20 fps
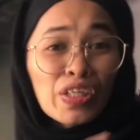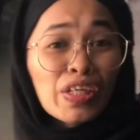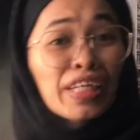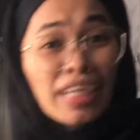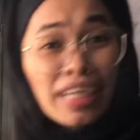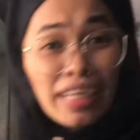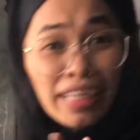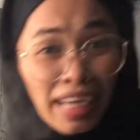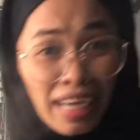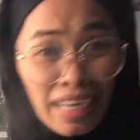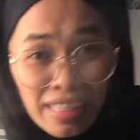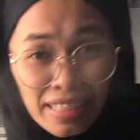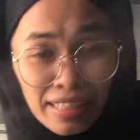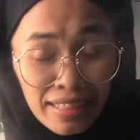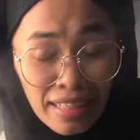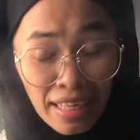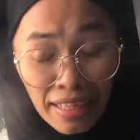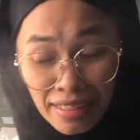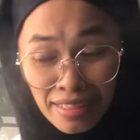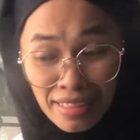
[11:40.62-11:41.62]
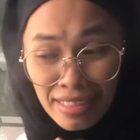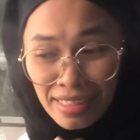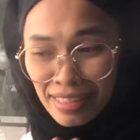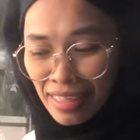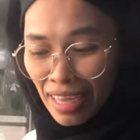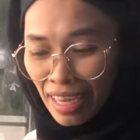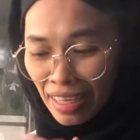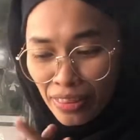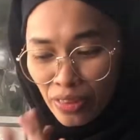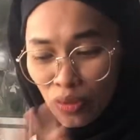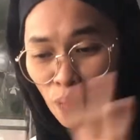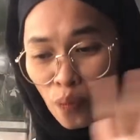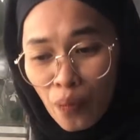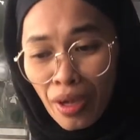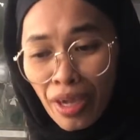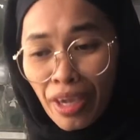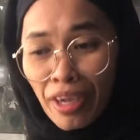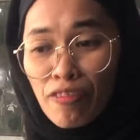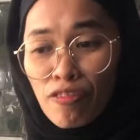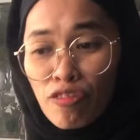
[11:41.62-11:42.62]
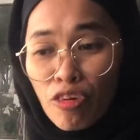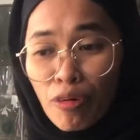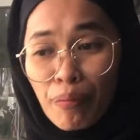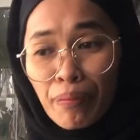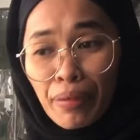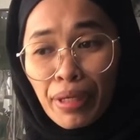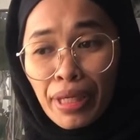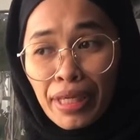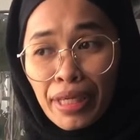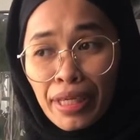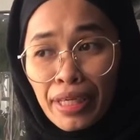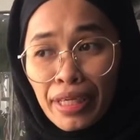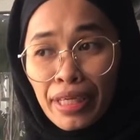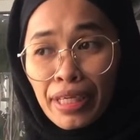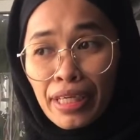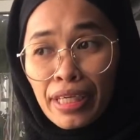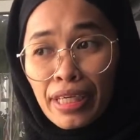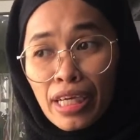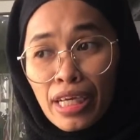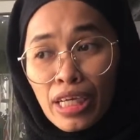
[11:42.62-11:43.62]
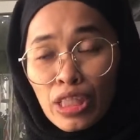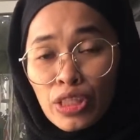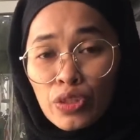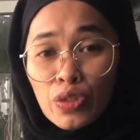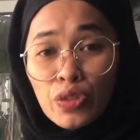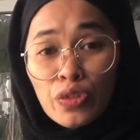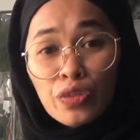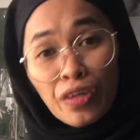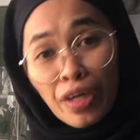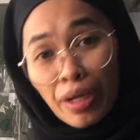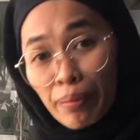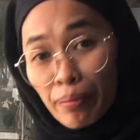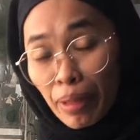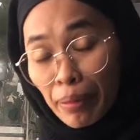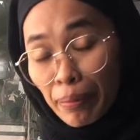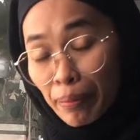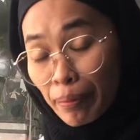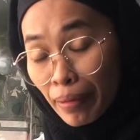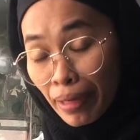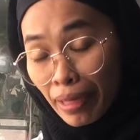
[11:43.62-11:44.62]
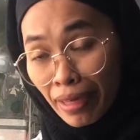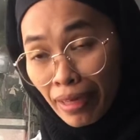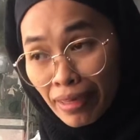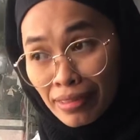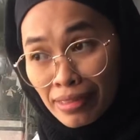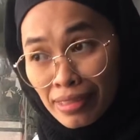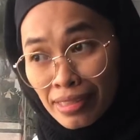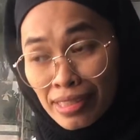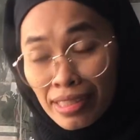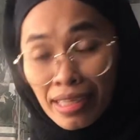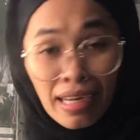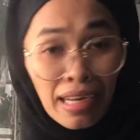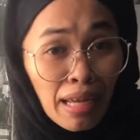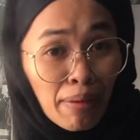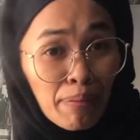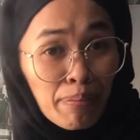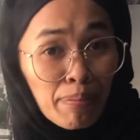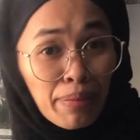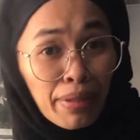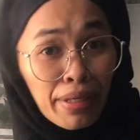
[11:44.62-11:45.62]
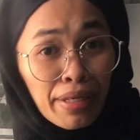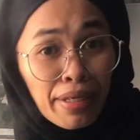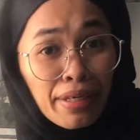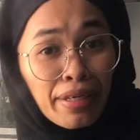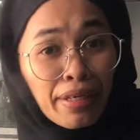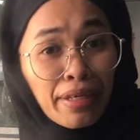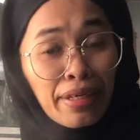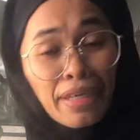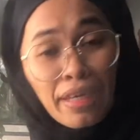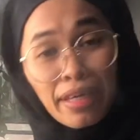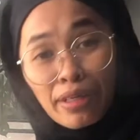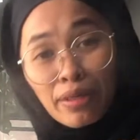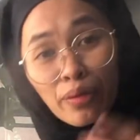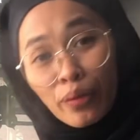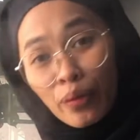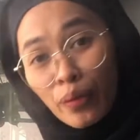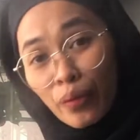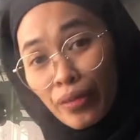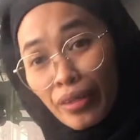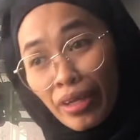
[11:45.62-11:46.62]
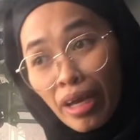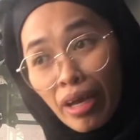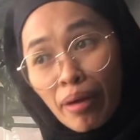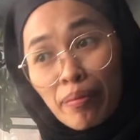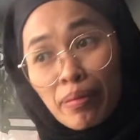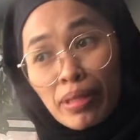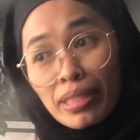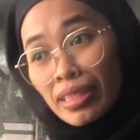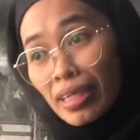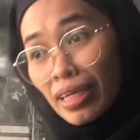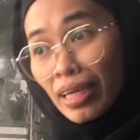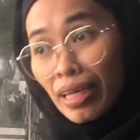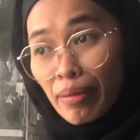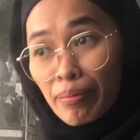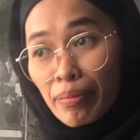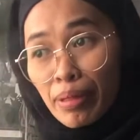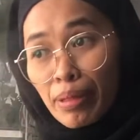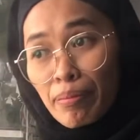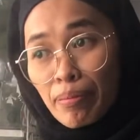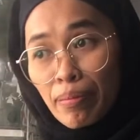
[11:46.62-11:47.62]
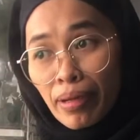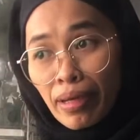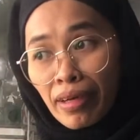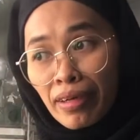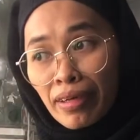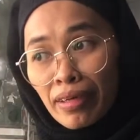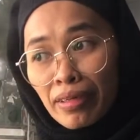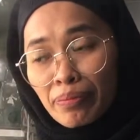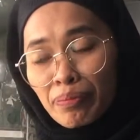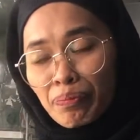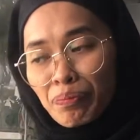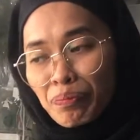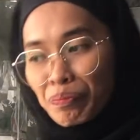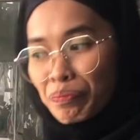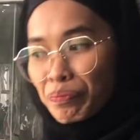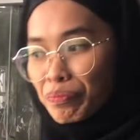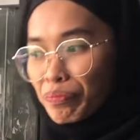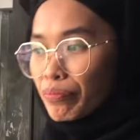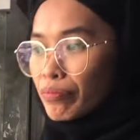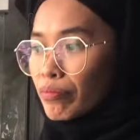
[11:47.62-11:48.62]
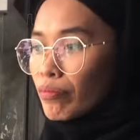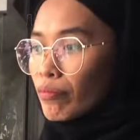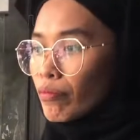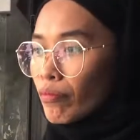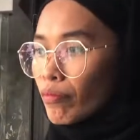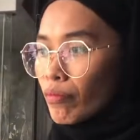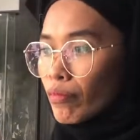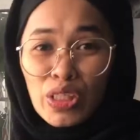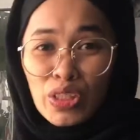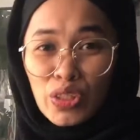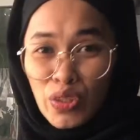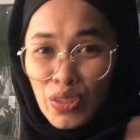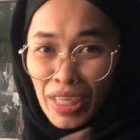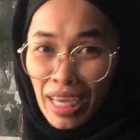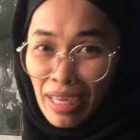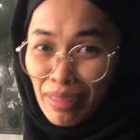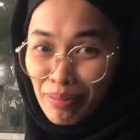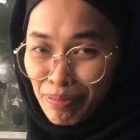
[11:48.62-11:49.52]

yeah guys, that is the way for me to train my plants climbing and grow them as a climbing plant. So yeah,